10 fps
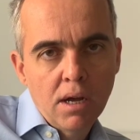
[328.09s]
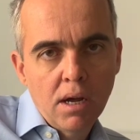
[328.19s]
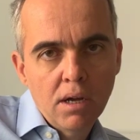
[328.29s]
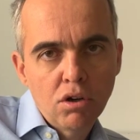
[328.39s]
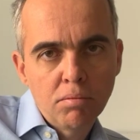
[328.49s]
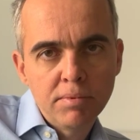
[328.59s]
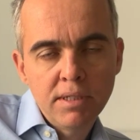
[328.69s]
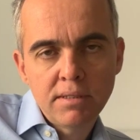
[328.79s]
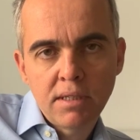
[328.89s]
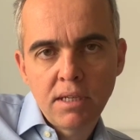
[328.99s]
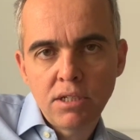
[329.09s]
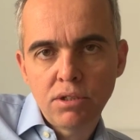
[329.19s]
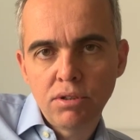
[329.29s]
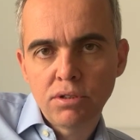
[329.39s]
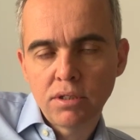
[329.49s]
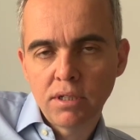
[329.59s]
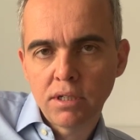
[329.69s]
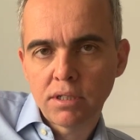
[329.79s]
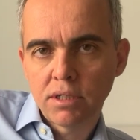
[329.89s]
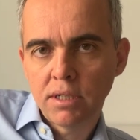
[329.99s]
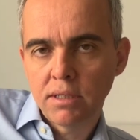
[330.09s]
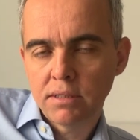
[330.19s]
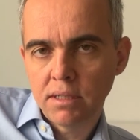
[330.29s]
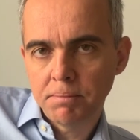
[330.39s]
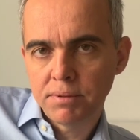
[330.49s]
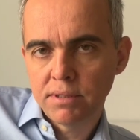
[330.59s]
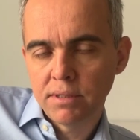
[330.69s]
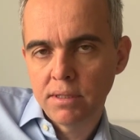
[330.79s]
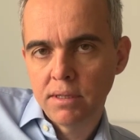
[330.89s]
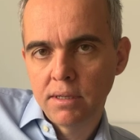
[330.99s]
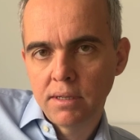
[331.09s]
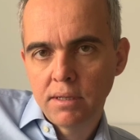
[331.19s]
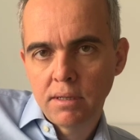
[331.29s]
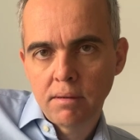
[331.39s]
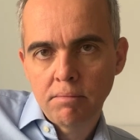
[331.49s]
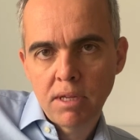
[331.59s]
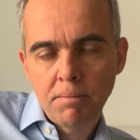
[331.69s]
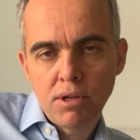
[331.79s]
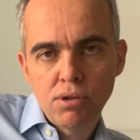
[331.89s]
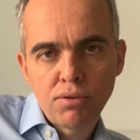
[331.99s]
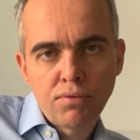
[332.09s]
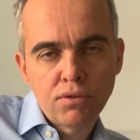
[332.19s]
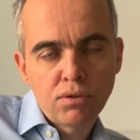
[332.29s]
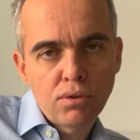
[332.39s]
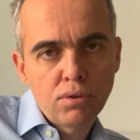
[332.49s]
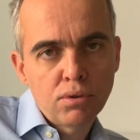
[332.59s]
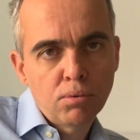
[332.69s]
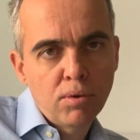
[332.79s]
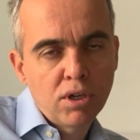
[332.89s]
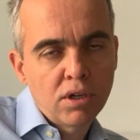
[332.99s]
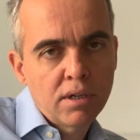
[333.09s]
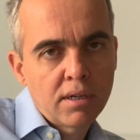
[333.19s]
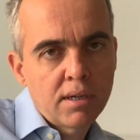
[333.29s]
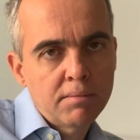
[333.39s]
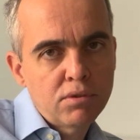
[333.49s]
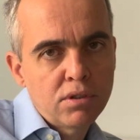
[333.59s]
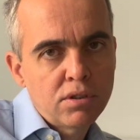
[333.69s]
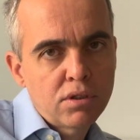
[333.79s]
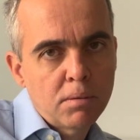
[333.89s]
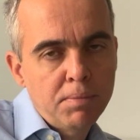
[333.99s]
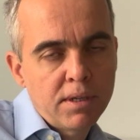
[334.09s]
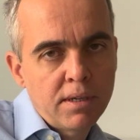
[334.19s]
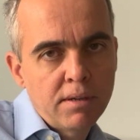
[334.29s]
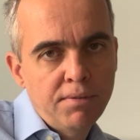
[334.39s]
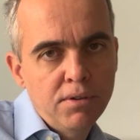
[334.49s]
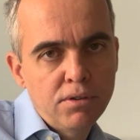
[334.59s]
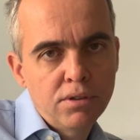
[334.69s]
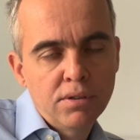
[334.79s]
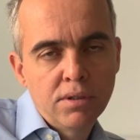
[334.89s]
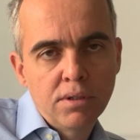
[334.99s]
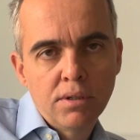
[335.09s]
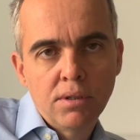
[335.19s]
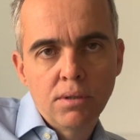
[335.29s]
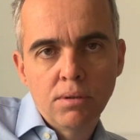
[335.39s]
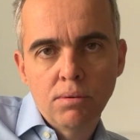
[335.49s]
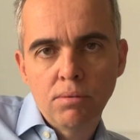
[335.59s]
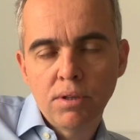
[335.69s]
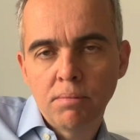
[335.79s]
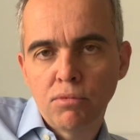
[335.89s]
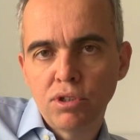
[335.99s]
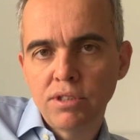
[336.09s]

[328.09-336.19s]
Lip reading: I hope this initial introduction and tips may be useful to you. We're going to come to this topic in the future with more